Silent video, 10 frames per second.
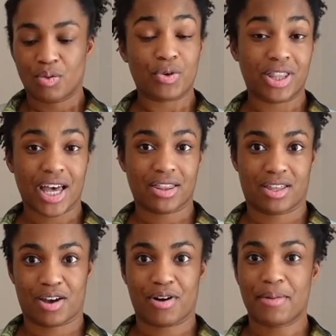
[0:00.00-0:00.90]
With that
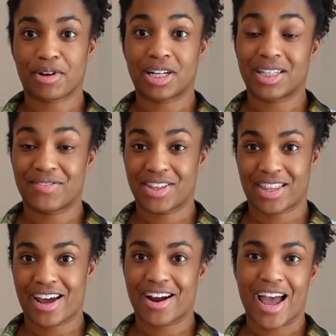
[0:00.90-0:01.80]
though, I'm going to leave it
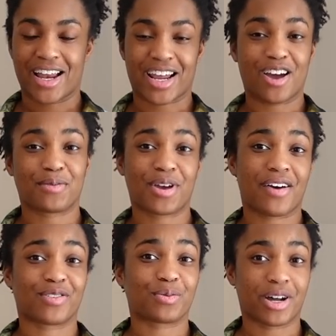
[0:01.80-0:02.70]
there, and I hope you
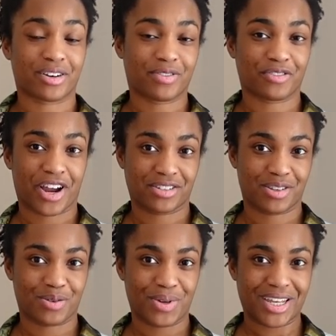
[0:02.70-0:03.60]
have a wonderful rest
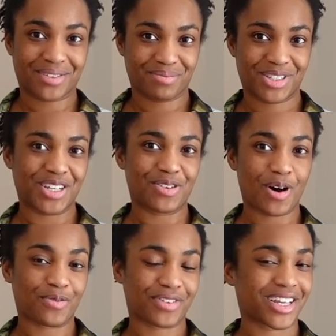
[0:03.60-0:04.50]
of the week. See you
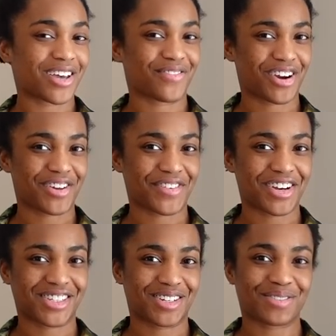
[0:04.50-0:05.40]
hopefully very,
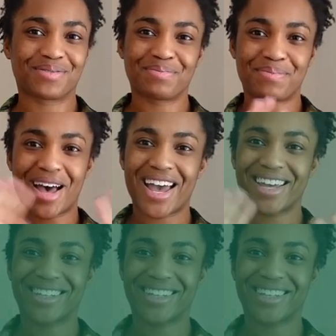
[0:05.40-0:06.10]
very soon. Bye!